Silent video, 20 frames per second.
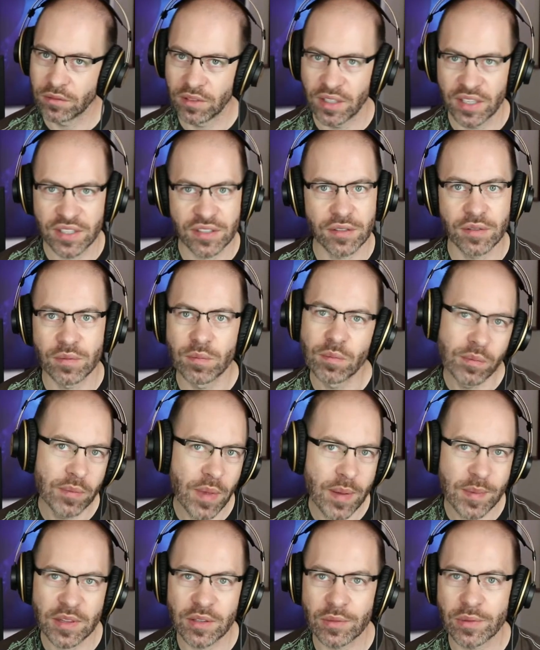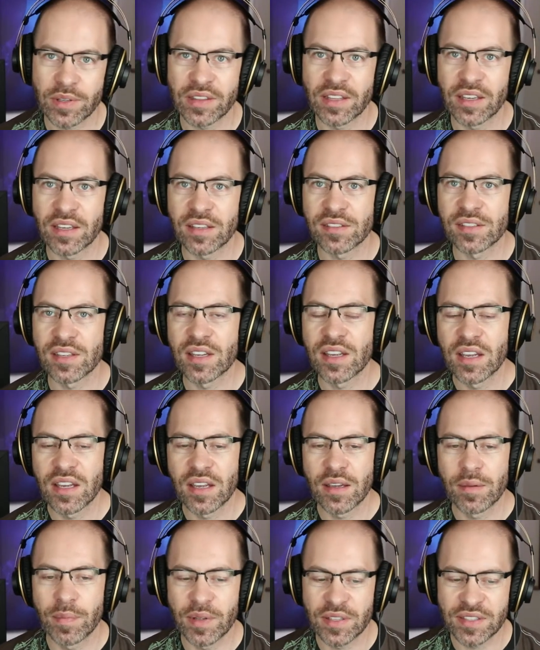List maybe 3 things,
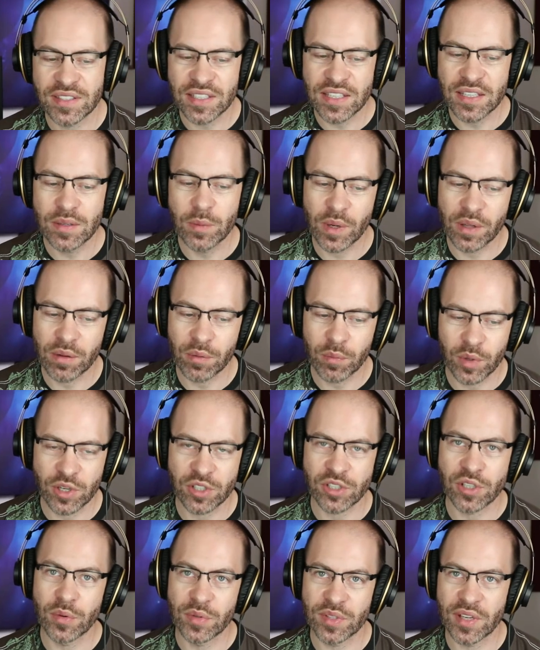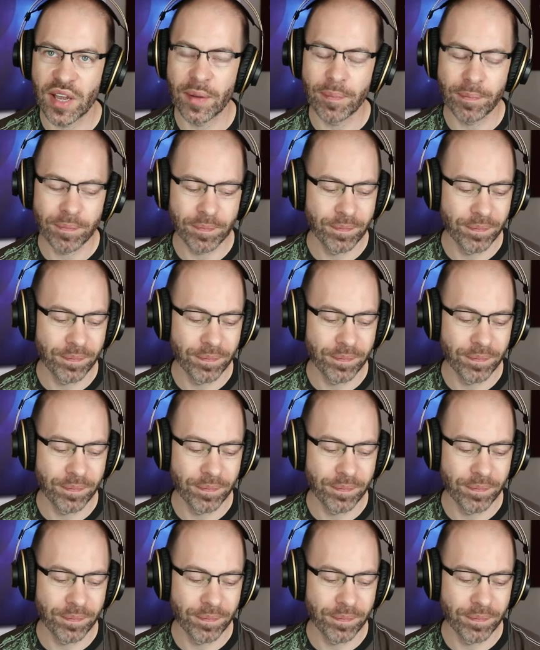but see what shows up.